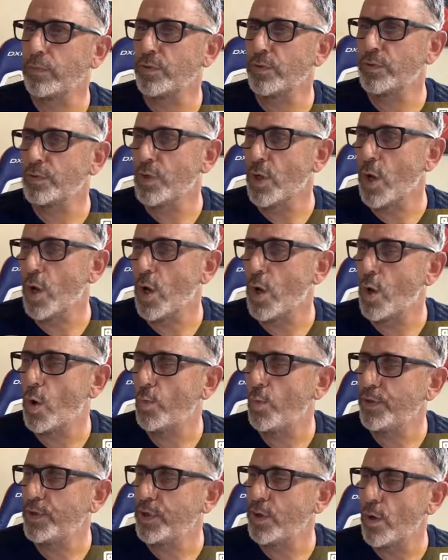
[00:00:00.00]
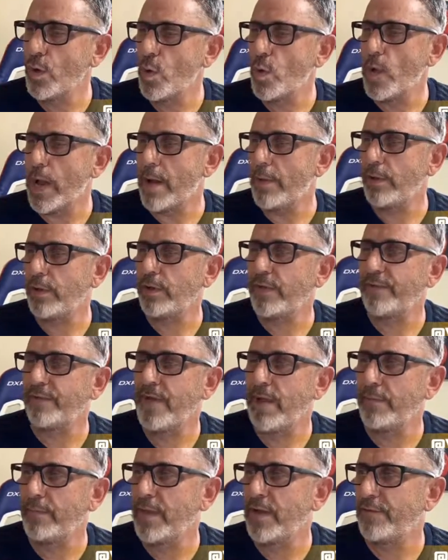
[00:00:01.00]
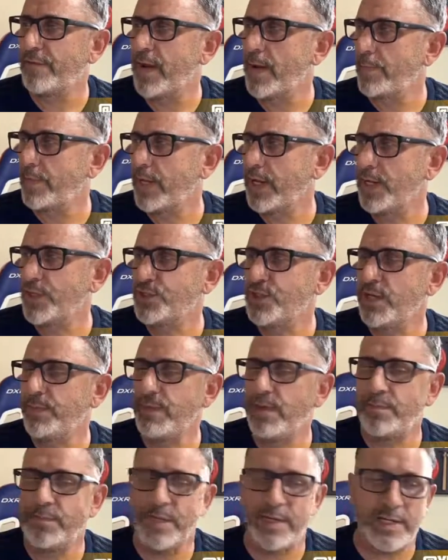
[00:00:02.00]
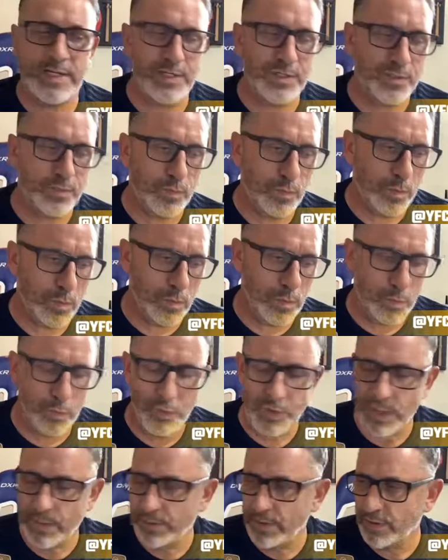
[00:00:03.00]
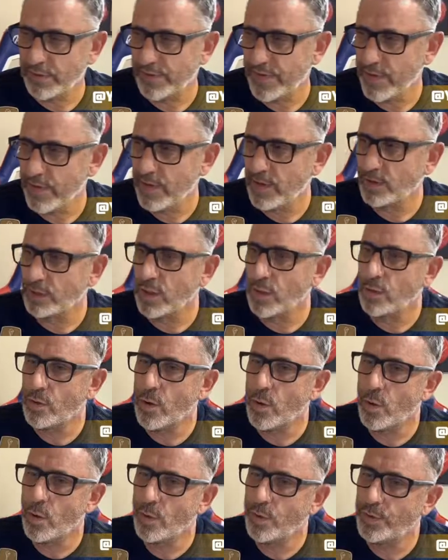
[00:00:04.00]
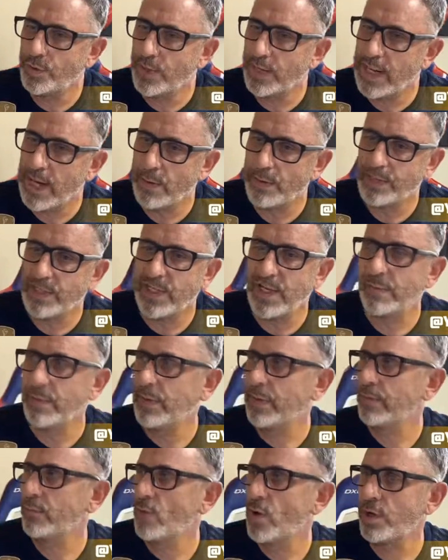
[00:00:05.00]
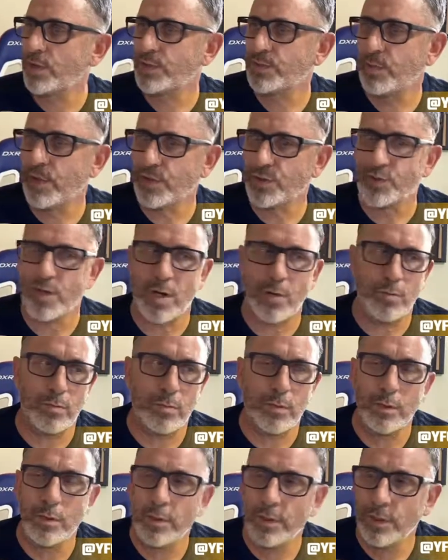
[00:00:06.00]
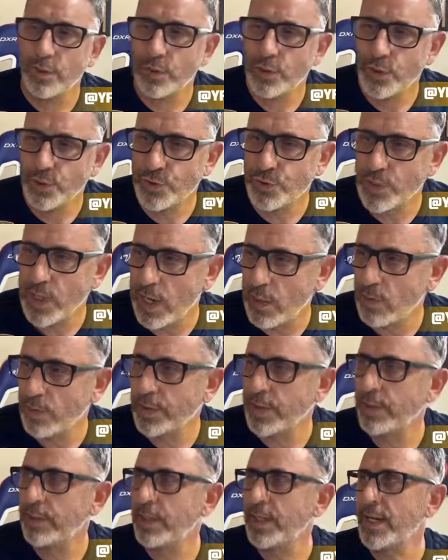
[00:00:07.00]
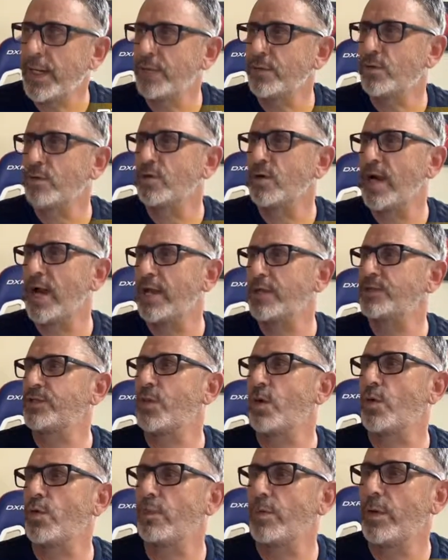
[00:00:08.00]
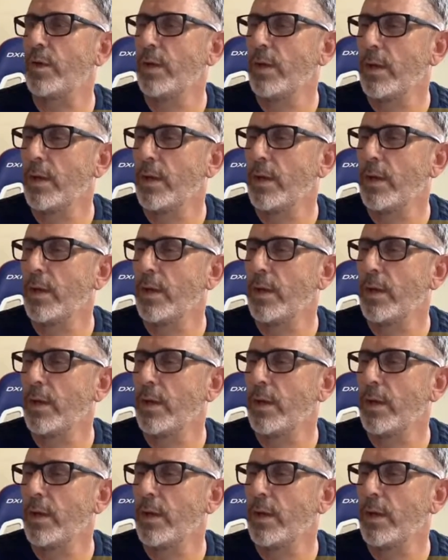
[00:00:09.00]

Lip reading: No, but you know who I would if I'm playing GPPs who's going to be very low owned and I would get him in one is Mike Trout. Trout can handle Glasnow,